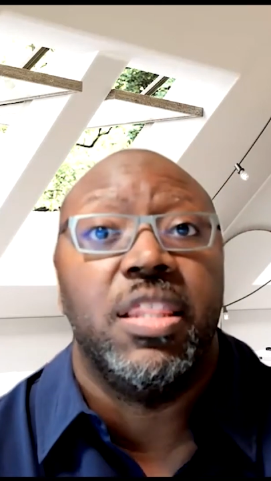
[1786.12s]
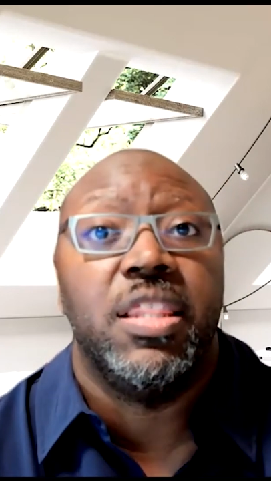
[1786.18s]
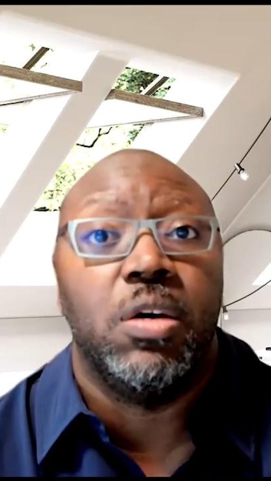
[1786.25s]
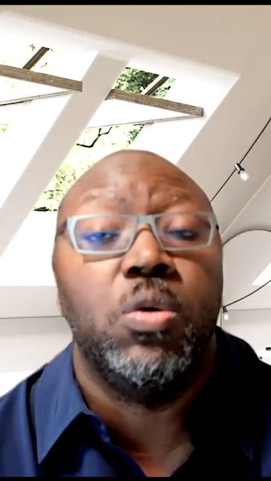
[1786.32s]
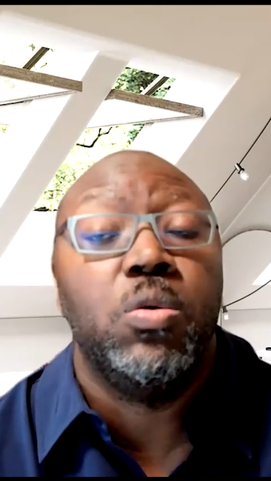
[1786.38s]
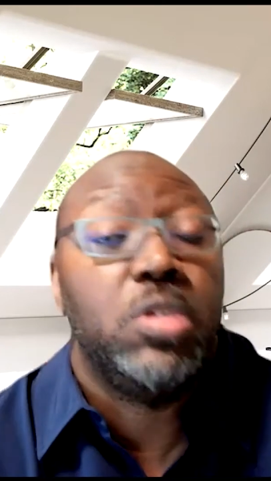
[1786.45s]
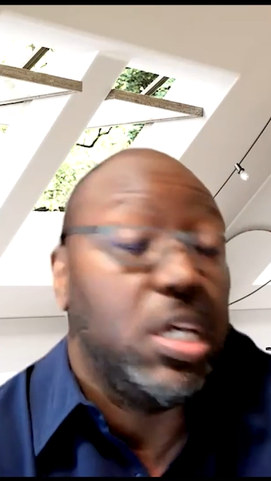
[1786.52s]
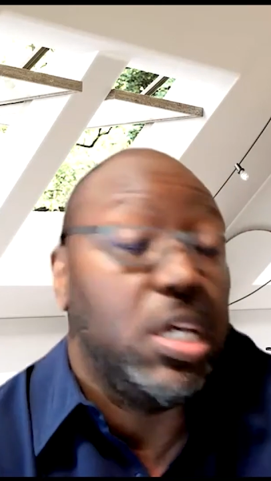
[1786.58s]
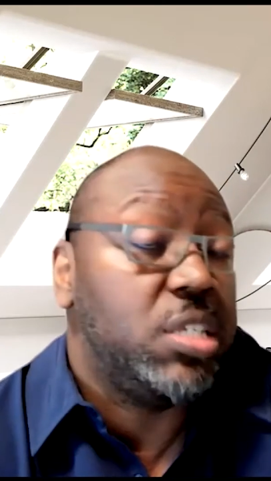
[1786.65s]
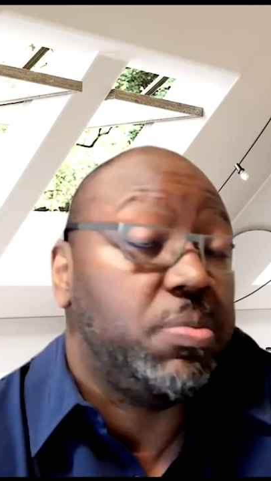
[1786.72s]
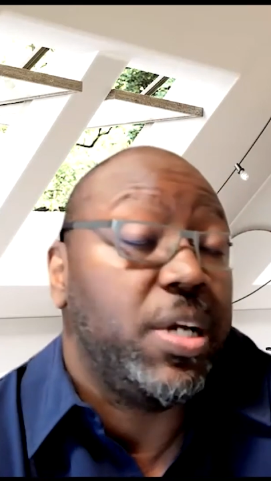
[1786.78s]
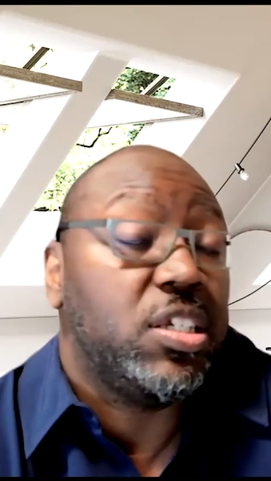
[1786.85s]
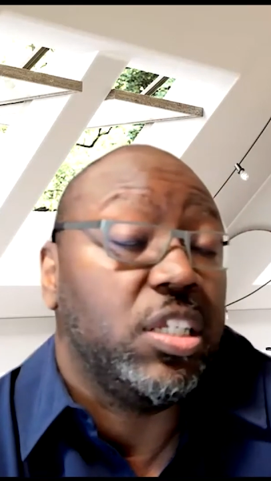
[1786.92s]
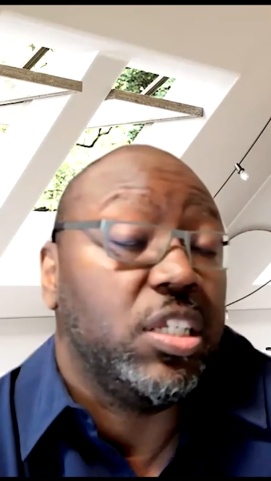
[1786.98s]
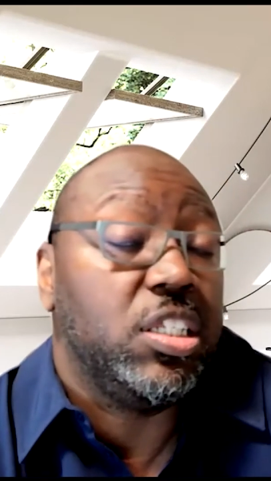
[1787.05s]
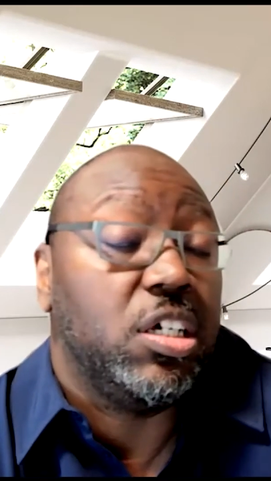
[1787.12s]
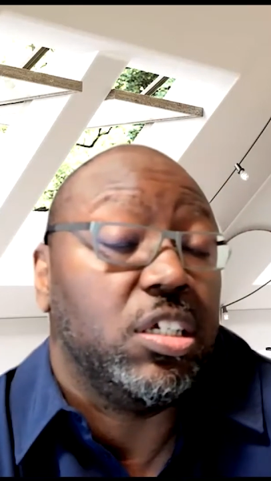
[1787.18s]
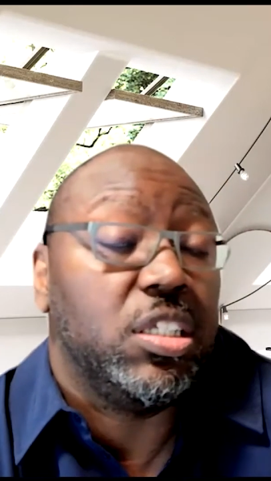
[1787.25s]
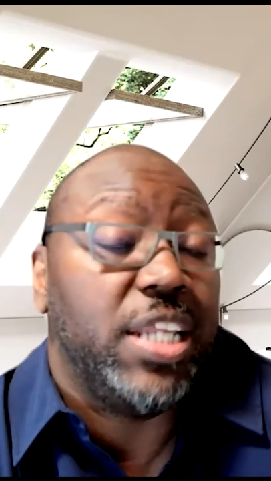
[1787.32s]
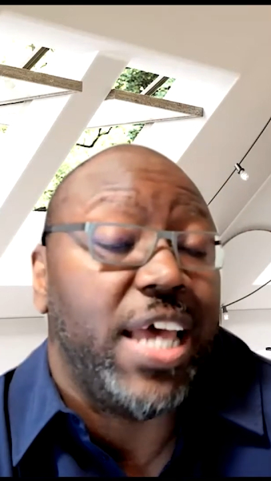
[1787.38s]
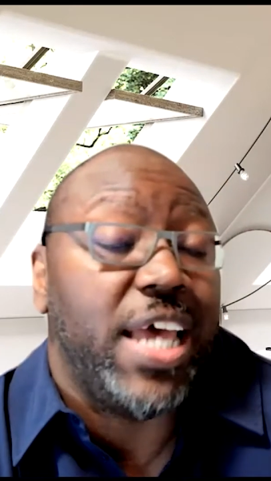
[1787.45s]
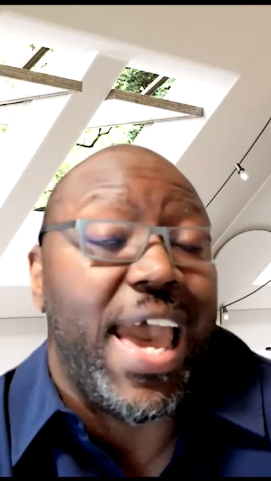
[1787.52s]
who especially
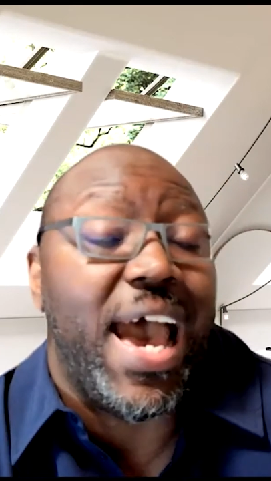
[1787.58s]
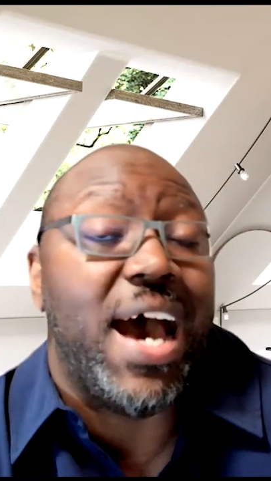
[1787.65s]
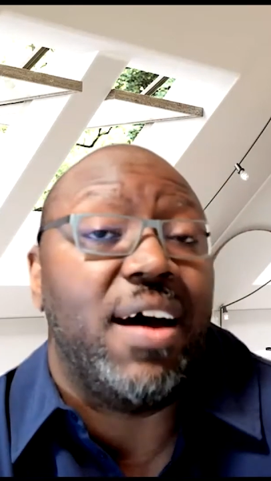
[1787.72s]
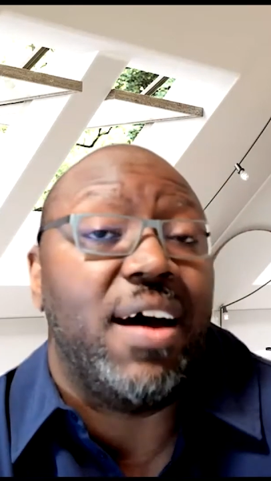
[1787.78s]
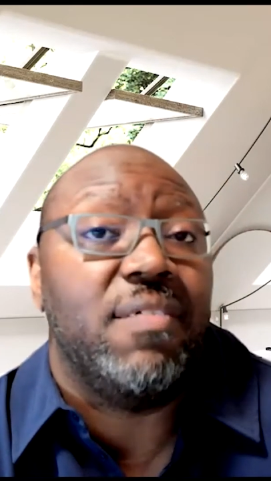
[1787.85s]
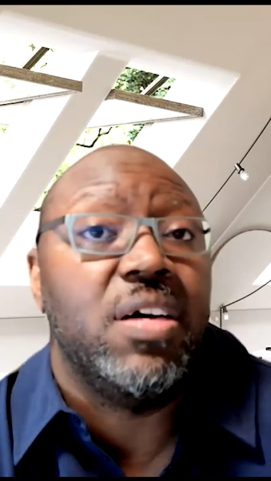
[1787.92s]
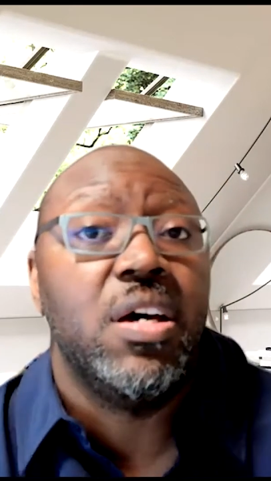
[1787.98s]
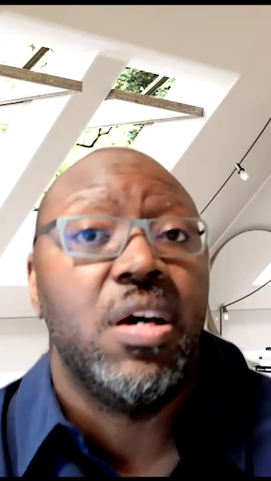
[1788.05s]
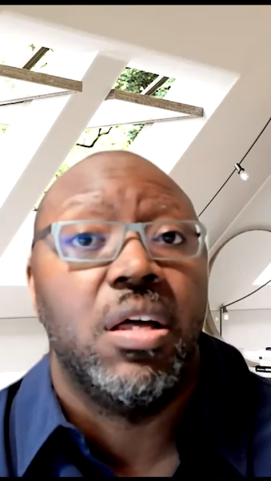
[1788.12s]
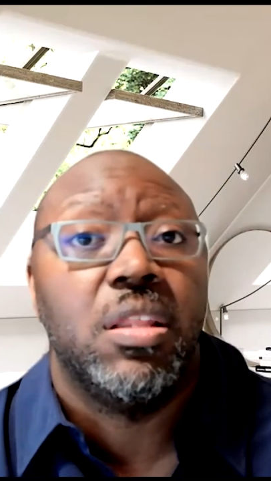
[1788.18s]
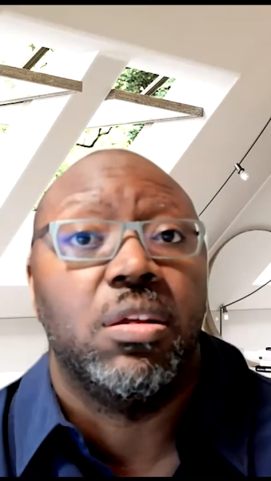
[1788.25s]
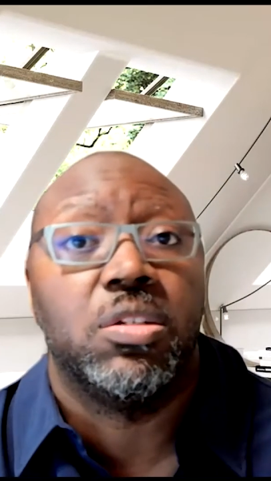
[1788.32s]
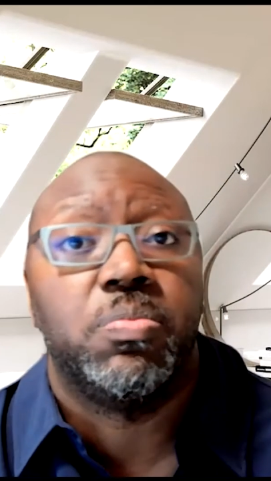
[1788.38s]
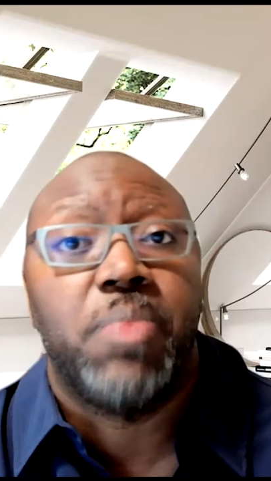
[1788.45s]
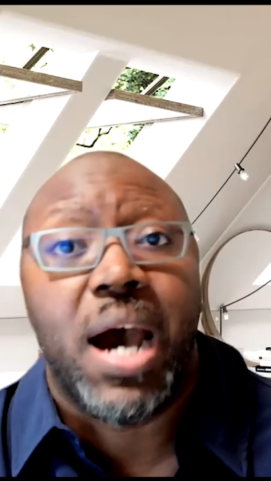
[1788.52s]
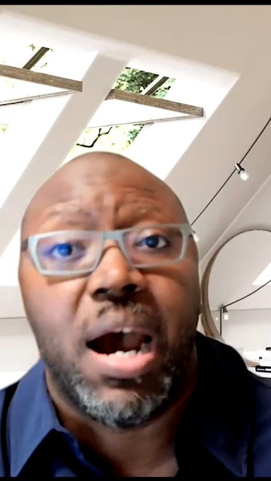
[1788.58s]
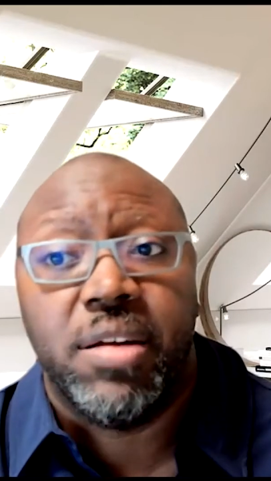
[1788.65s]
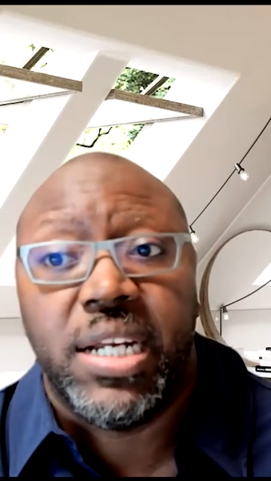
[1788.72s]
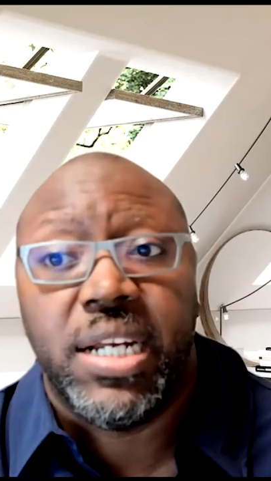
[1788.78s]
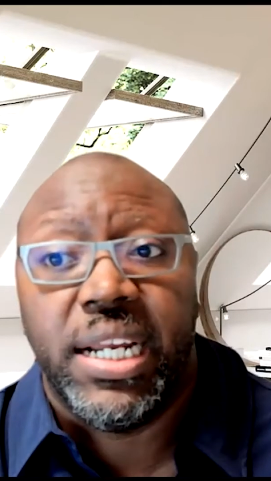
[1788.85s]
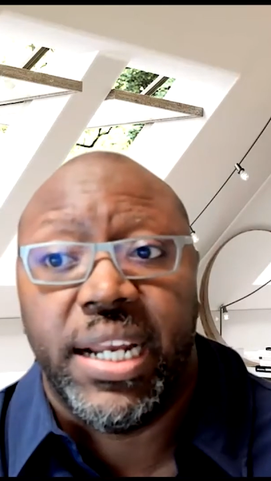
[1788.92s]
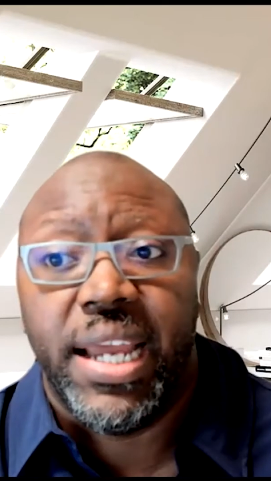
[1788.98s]
doesn't have those power
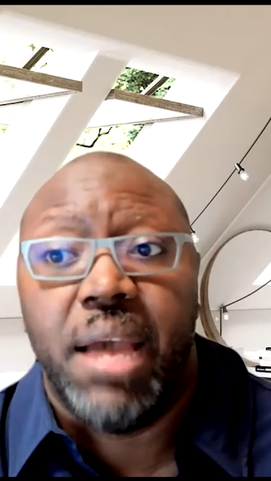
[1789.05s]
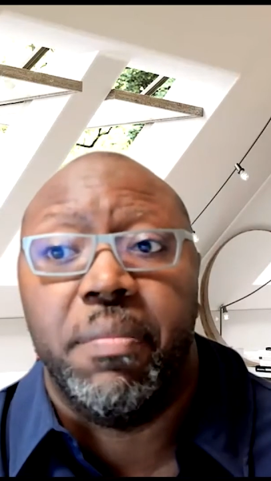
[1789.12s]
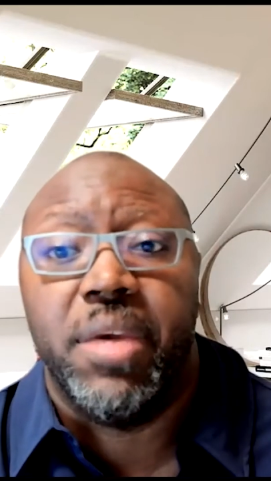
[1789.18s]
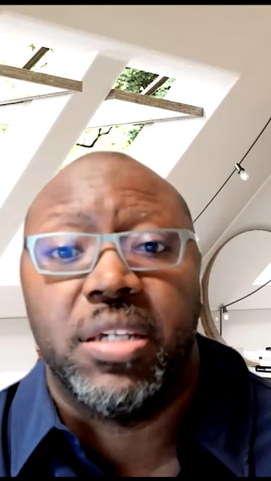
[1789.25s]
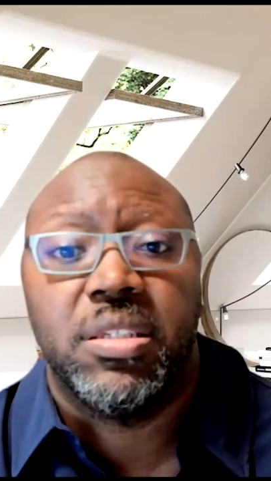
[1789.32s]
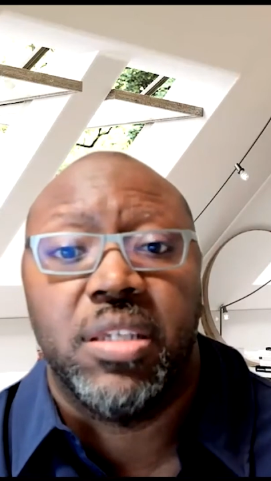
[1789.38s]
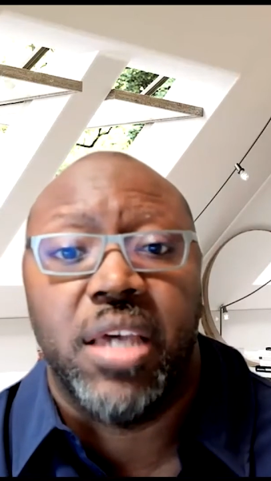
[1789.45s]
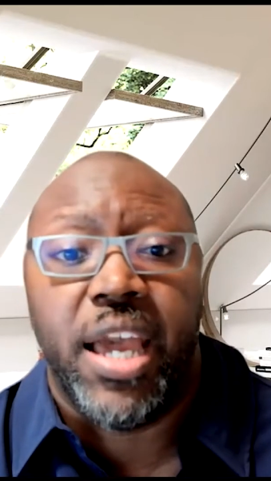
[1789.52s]
dynamics.